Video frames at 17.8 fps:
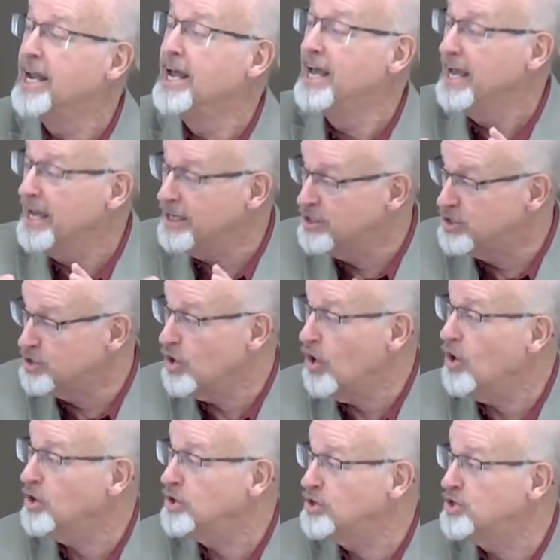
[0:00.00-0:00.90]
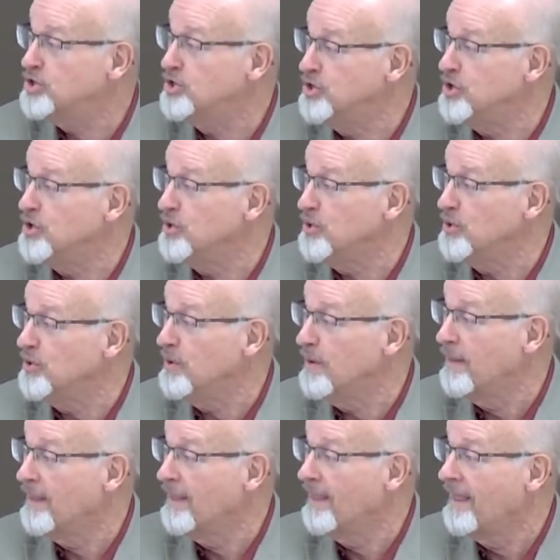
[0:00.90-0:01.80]
and charging you.
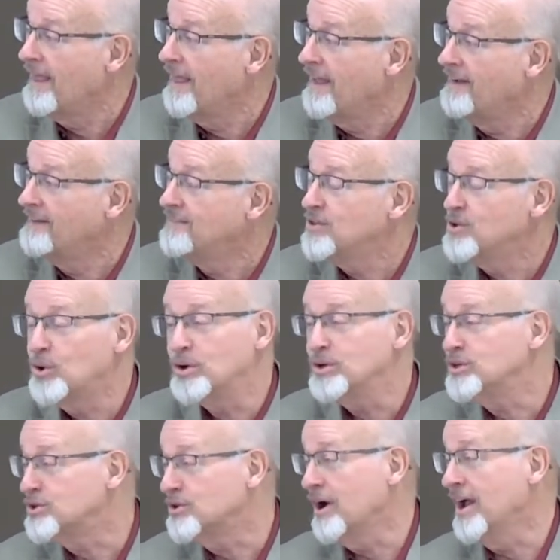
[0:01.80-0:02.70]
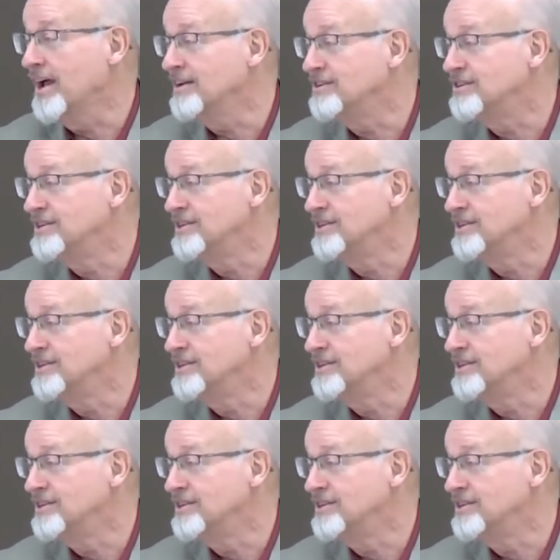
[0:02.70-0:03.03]
Throw it in trash.